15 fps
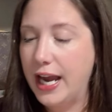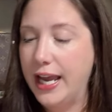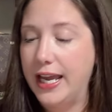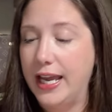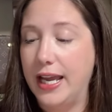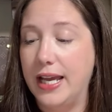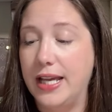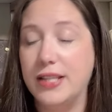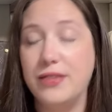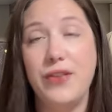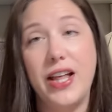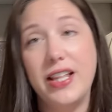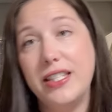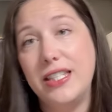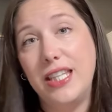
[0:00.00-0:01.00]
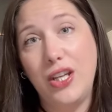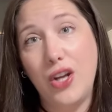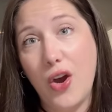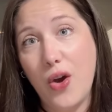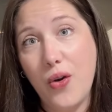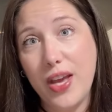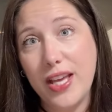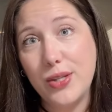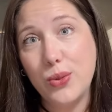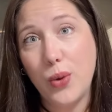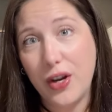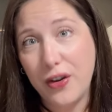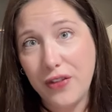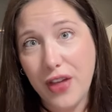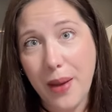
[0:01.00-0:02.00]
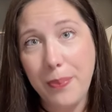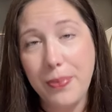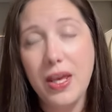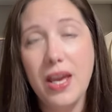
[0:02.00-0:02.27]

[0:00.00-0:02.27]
Is Valentino is one of them.